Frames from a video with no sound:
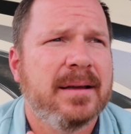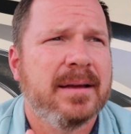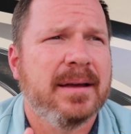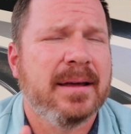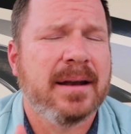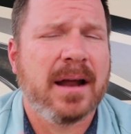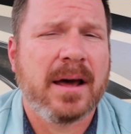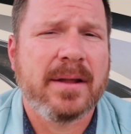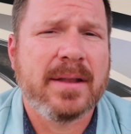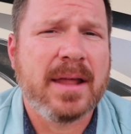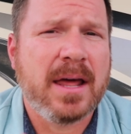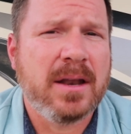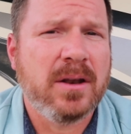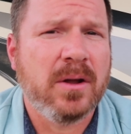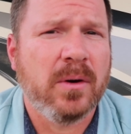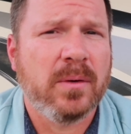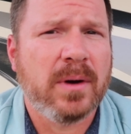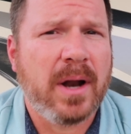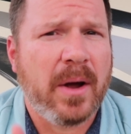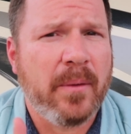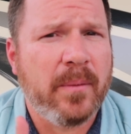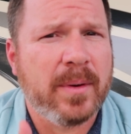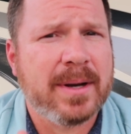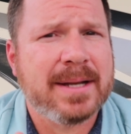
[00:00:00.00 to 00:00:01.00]
And on that
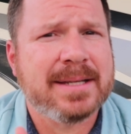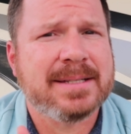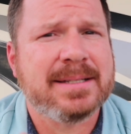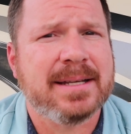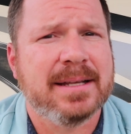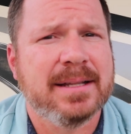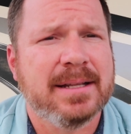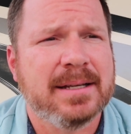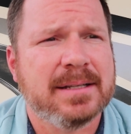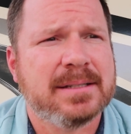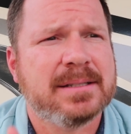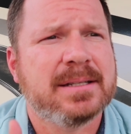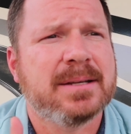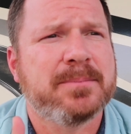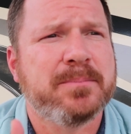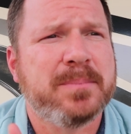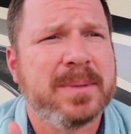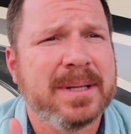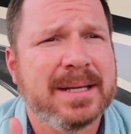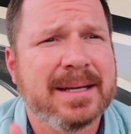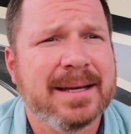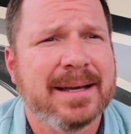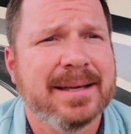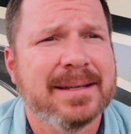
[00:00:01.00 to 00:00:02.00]
note, I want to say this,
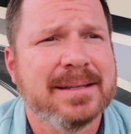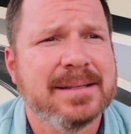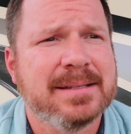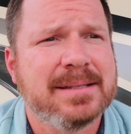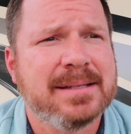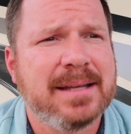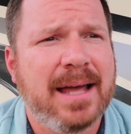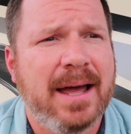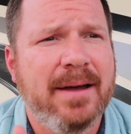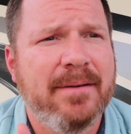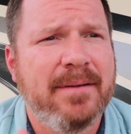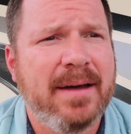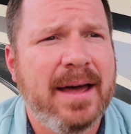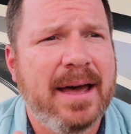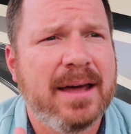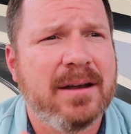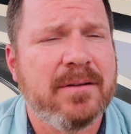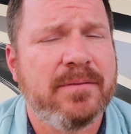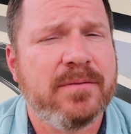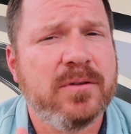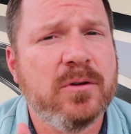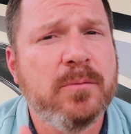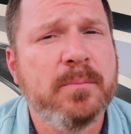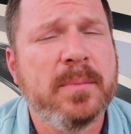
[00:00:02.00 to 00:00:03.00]
because I've had
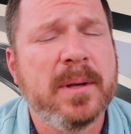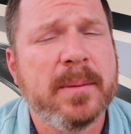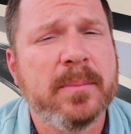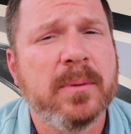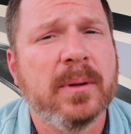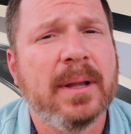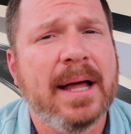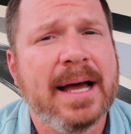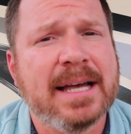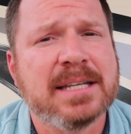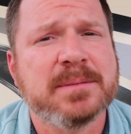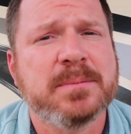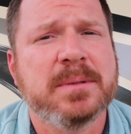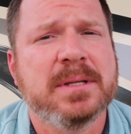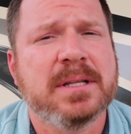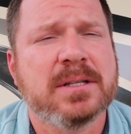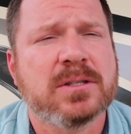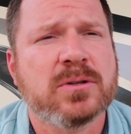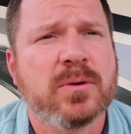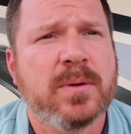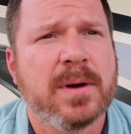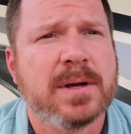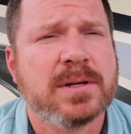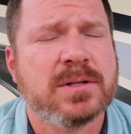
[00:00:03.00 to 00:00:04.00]
a few people ask me
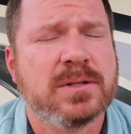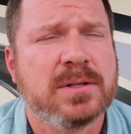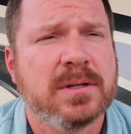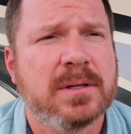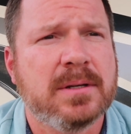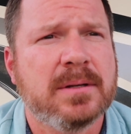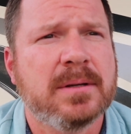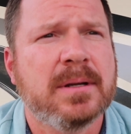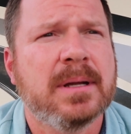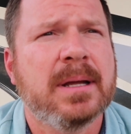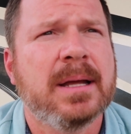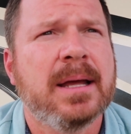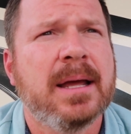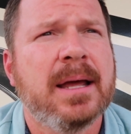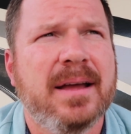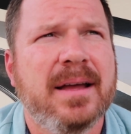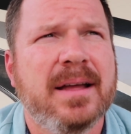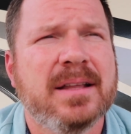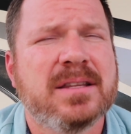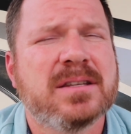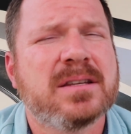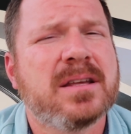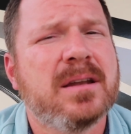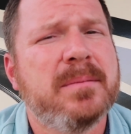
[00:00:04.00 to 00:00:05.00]
this question.
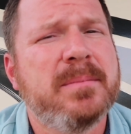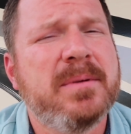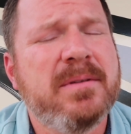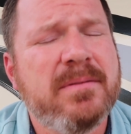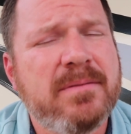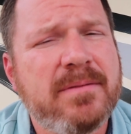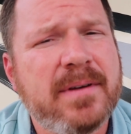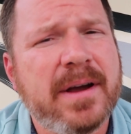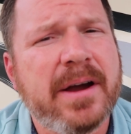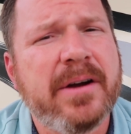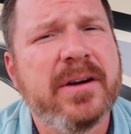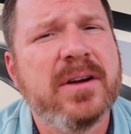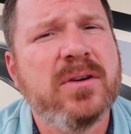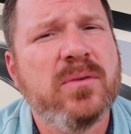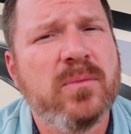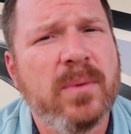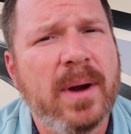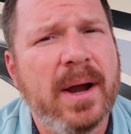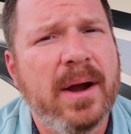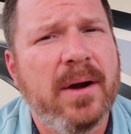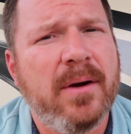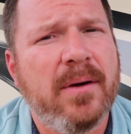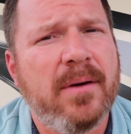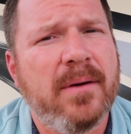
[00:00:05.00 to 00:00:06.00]
It's going to be very
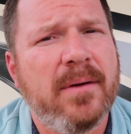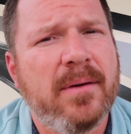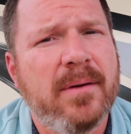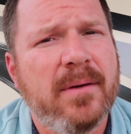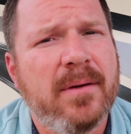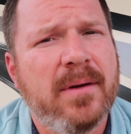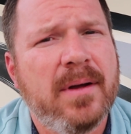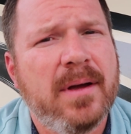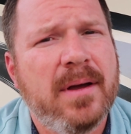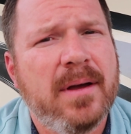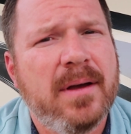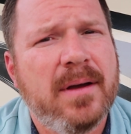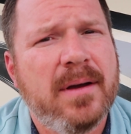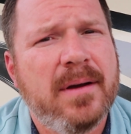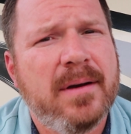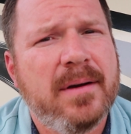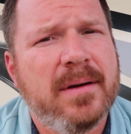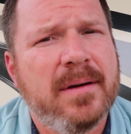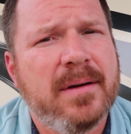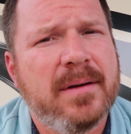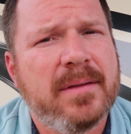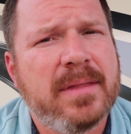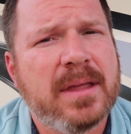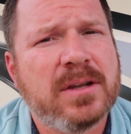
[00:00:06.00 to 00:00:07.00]
rare
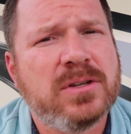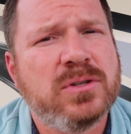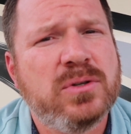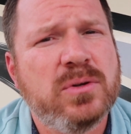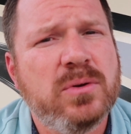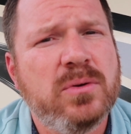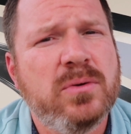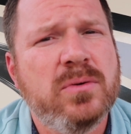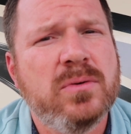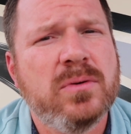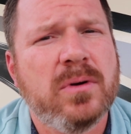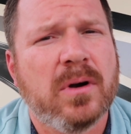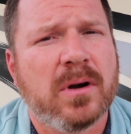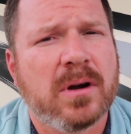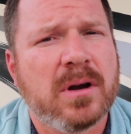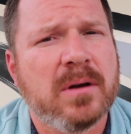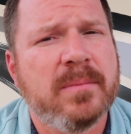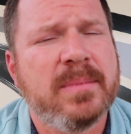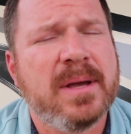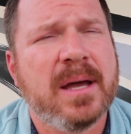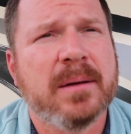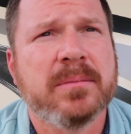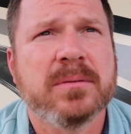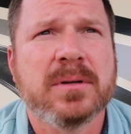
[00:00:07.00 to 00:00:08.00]
that you are going
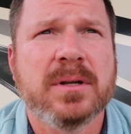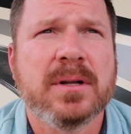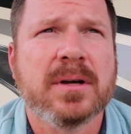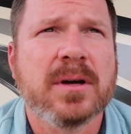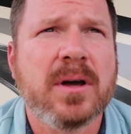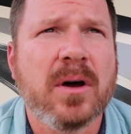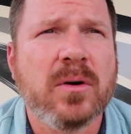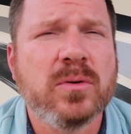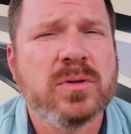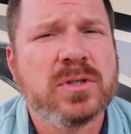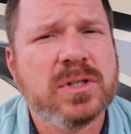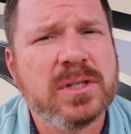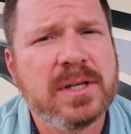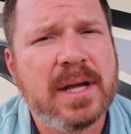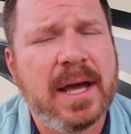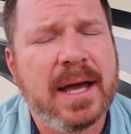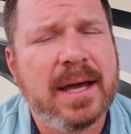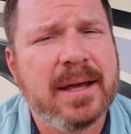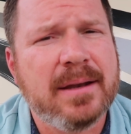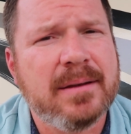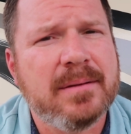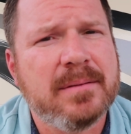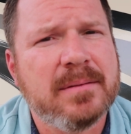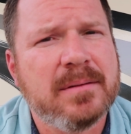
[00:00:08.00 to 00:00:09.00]
to be able to
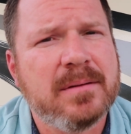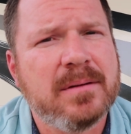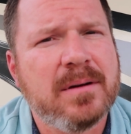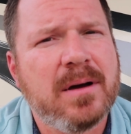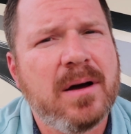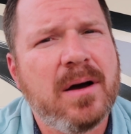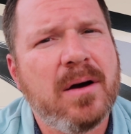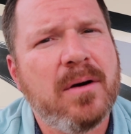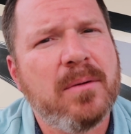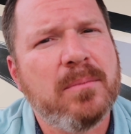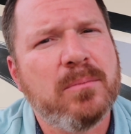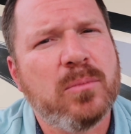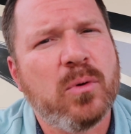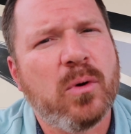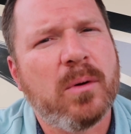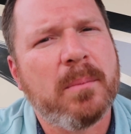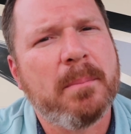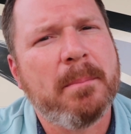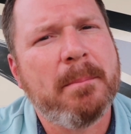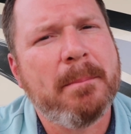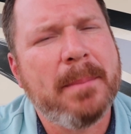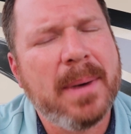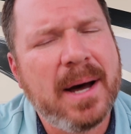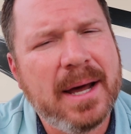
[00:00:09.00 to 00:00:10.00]
negotiate more
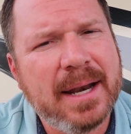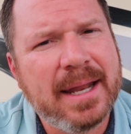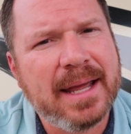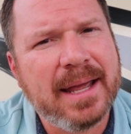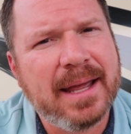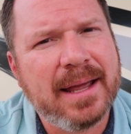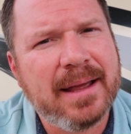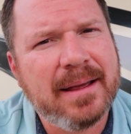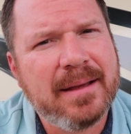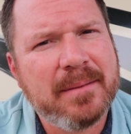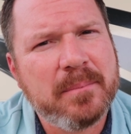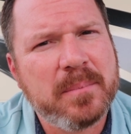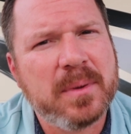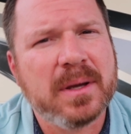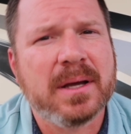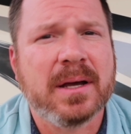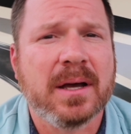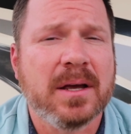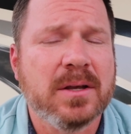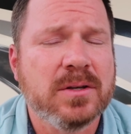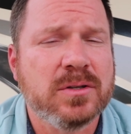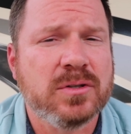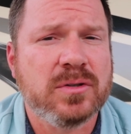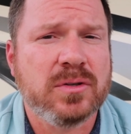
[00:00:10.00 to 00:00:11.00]
money
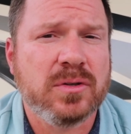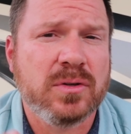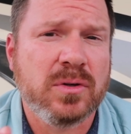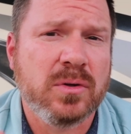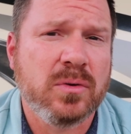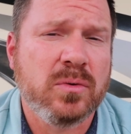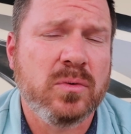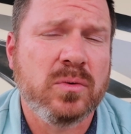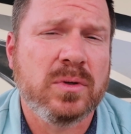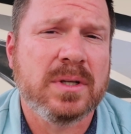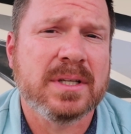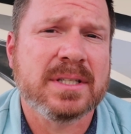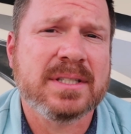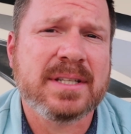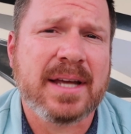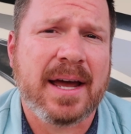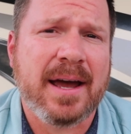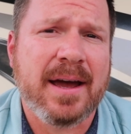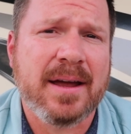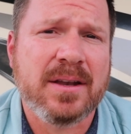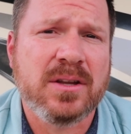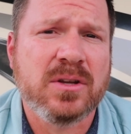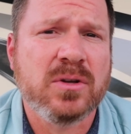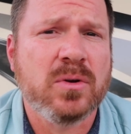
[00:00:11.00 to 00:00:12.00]
because you
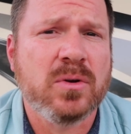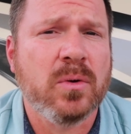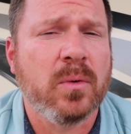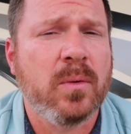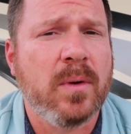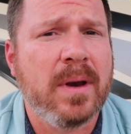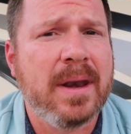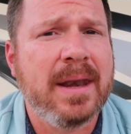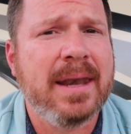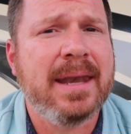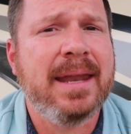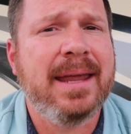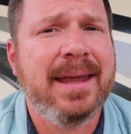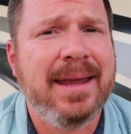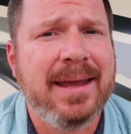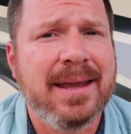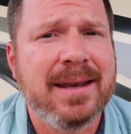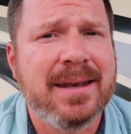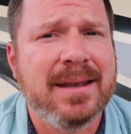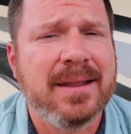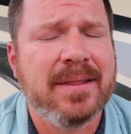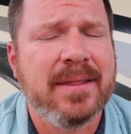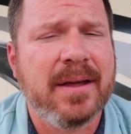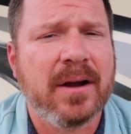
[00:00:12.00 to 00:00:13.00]
decide you don't
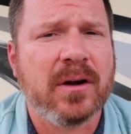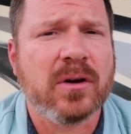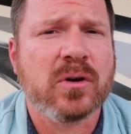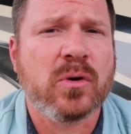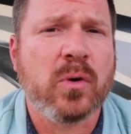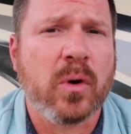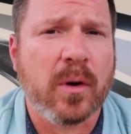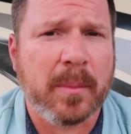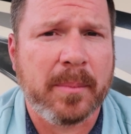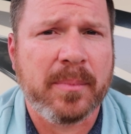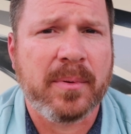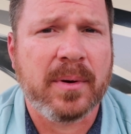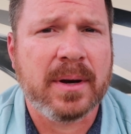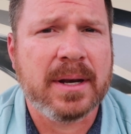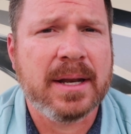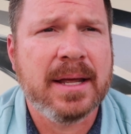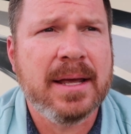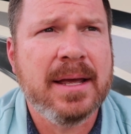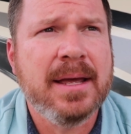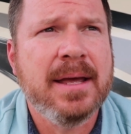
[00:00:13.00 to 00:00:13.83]
need their corporate